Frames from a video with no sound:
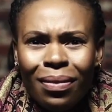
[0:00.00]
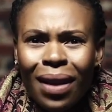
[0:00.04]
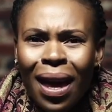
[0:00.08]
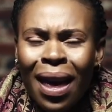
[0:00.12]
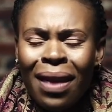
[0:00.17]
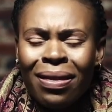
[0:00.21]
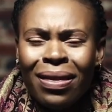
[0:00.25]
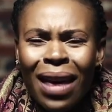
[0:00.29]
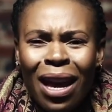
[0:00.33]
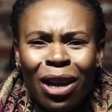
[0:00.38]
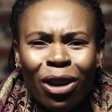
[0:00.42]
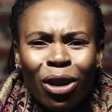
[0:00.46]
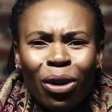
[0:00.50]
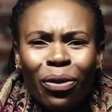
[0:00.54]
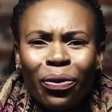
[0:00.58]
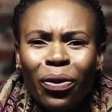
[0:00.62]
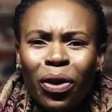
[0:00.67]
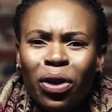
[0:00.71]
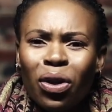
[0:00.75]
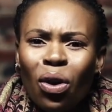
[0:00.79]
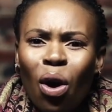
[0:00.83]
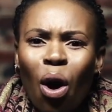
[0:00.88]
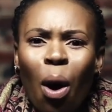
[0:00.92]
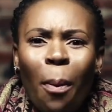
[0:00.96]
Thank you for
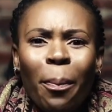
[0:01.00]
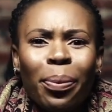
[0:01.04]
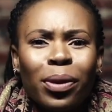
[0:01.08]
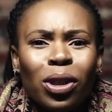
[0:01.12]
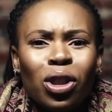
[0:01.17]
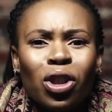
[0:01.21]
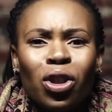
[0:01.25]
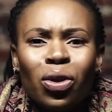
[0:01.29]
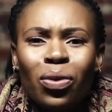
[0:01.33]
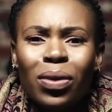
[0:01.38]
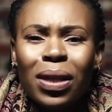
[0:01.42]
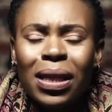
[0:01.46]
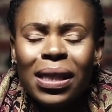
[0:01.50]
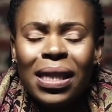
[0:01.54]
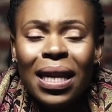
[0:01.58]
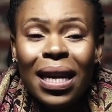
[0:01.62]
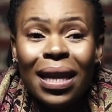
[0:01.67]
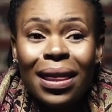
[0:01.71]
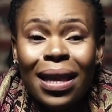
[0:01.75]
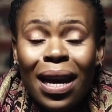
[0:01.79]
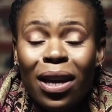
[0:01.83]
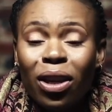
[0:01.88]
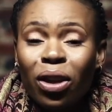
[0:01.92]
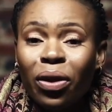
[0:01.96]
the opportunity.
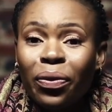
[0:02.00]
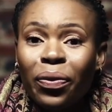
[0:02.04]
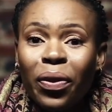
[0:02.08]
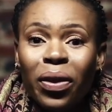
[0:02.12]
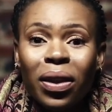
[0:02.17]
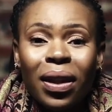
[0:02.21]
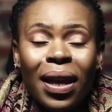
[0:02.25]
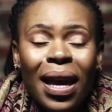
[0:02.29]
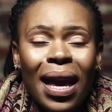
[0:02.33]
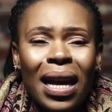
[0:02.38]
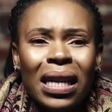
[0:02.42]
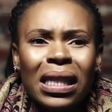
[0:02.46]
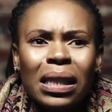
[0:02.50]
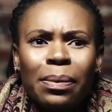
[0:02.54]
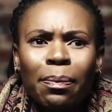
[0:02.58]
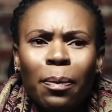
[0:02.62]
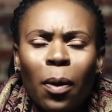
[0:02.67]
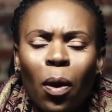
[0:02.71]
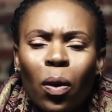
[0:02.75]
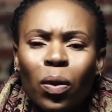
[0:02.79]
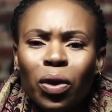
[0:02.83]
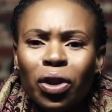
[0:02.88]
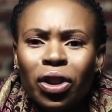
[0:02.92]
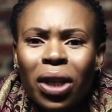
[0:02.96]
Thank you for the
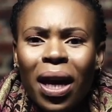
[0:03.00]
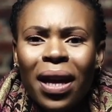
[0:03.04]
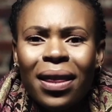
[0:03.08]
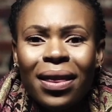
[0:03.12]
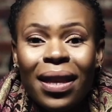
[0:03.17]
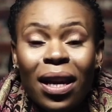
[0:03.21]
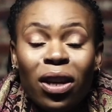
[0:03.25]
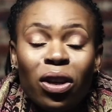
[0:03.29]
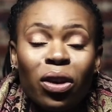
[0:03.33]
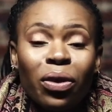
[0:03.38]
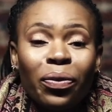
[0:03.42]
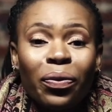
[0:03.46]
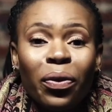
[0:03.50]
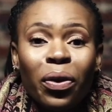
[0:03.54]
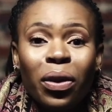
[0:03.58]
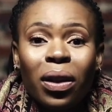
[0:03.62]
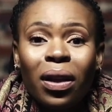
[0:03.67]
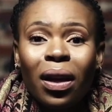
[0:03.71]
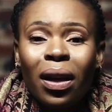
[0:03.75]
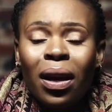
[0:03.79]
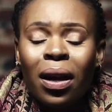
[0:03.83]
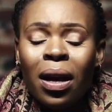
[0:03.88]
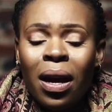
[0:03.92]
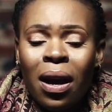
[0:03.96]
exposure. Thank you for the